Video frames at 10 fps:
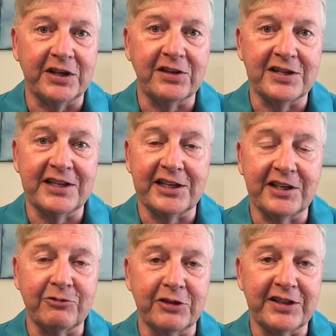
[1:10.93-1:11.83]
Because he
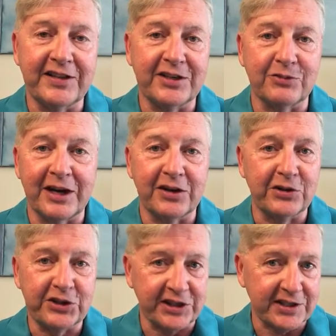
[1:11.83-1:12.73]
can read these
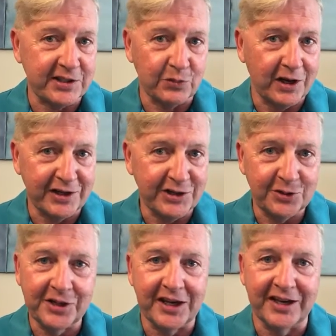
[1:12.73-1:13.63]
records just as well as
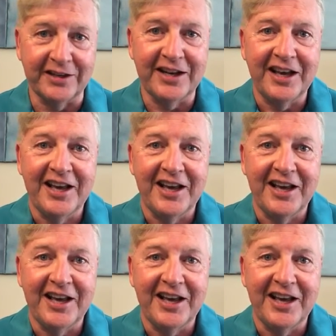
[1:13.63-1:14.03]
you can.